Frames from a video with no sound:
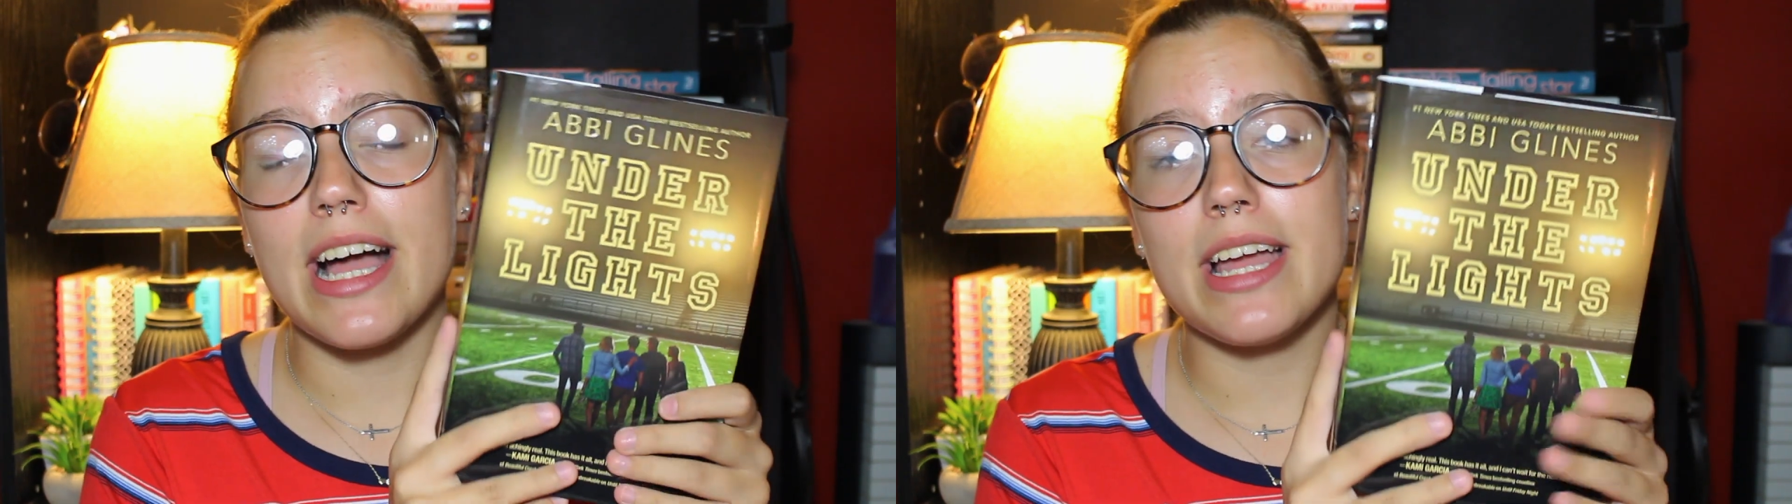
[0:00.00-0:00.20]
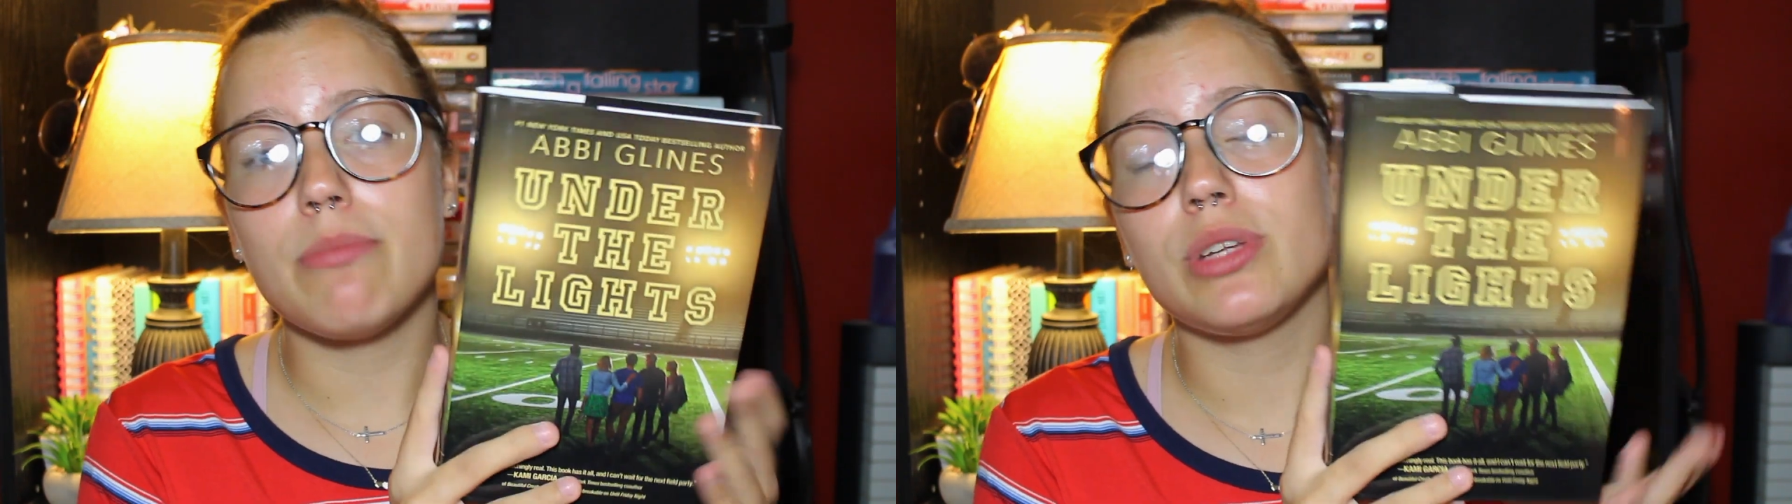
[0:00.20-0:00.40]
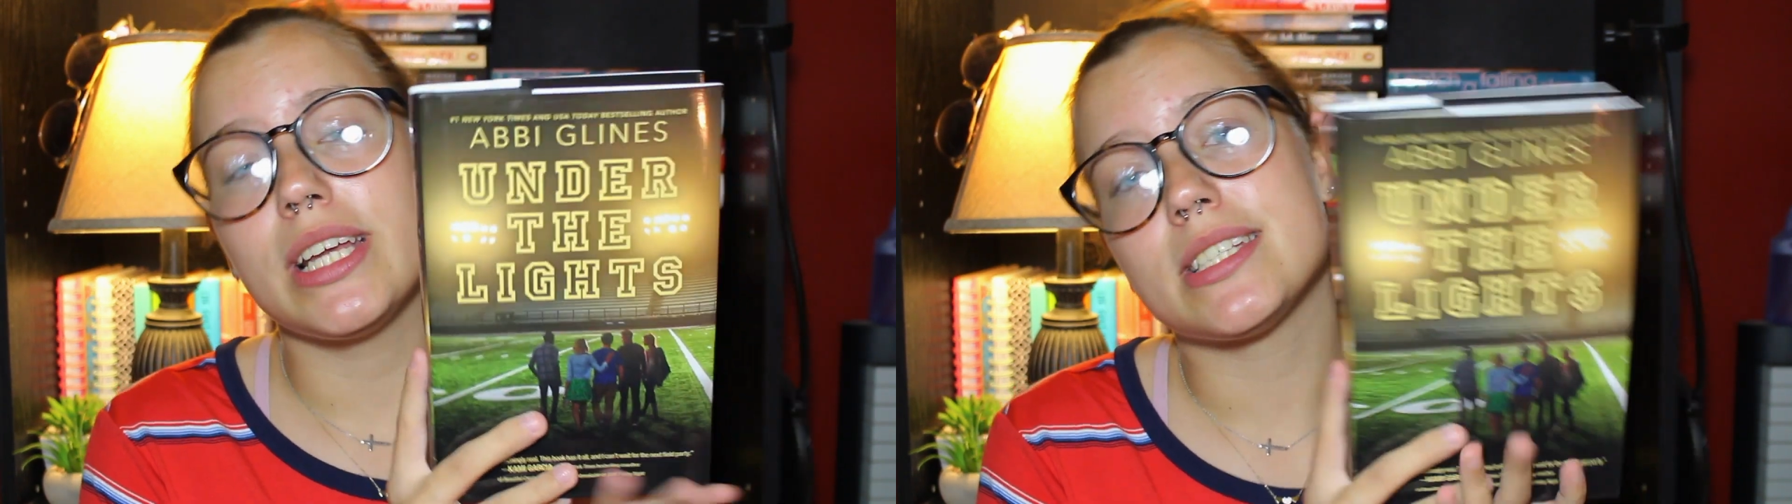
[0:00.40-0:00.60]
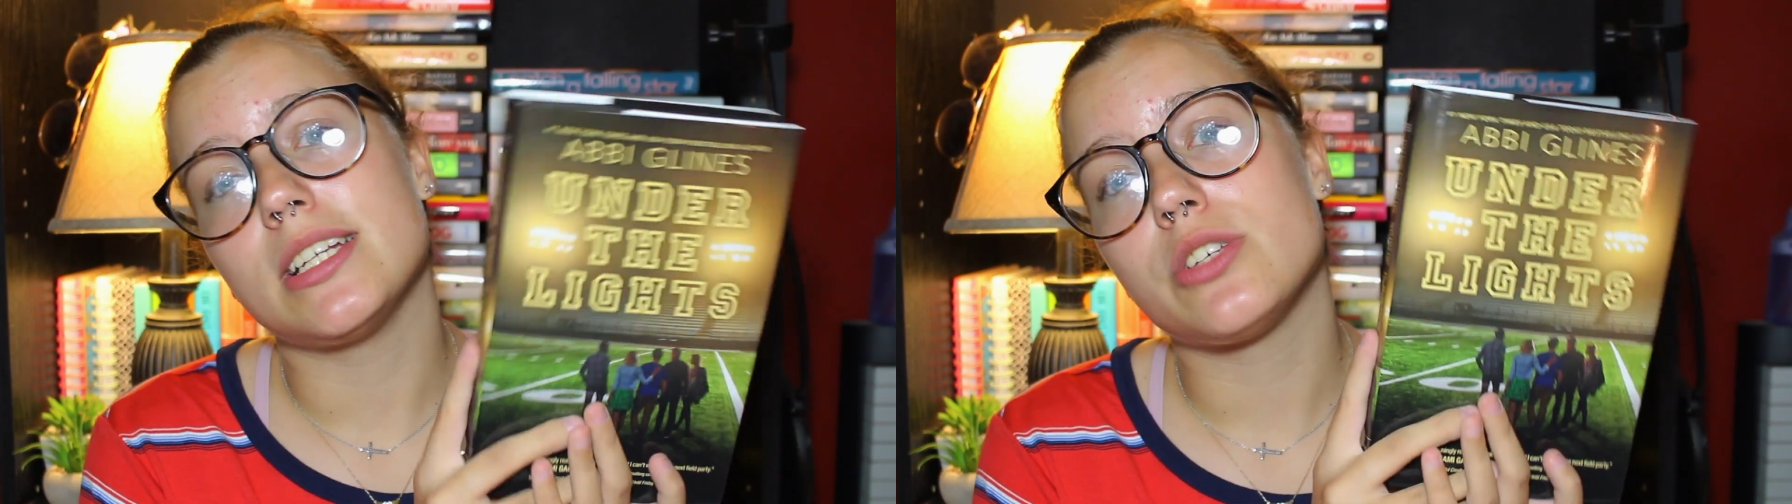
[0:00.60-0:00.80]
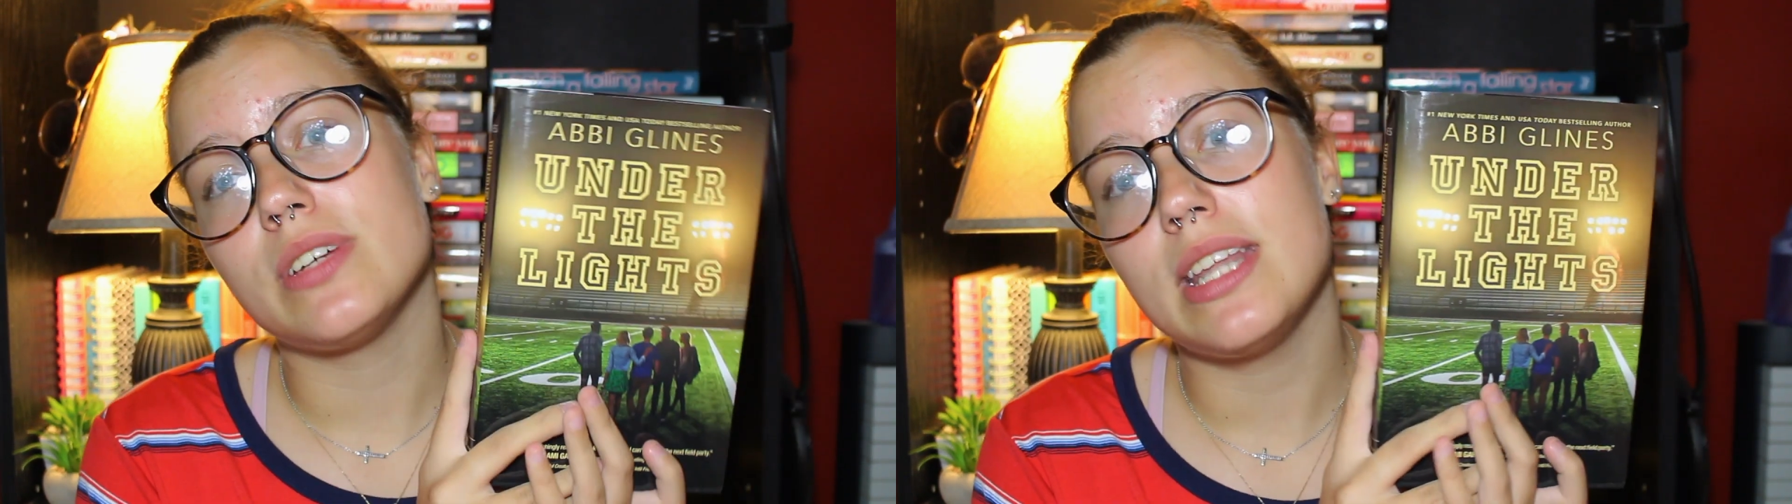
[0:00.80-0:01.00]
I am really
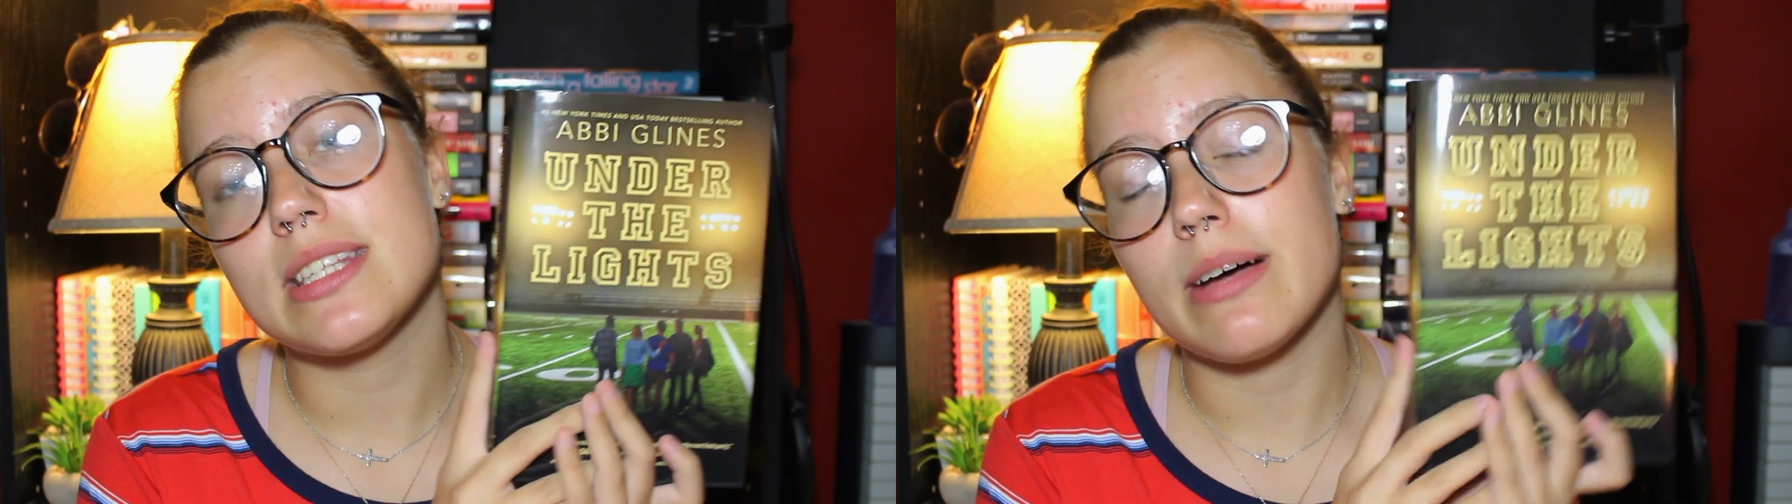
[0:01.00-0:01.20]
excited to read this.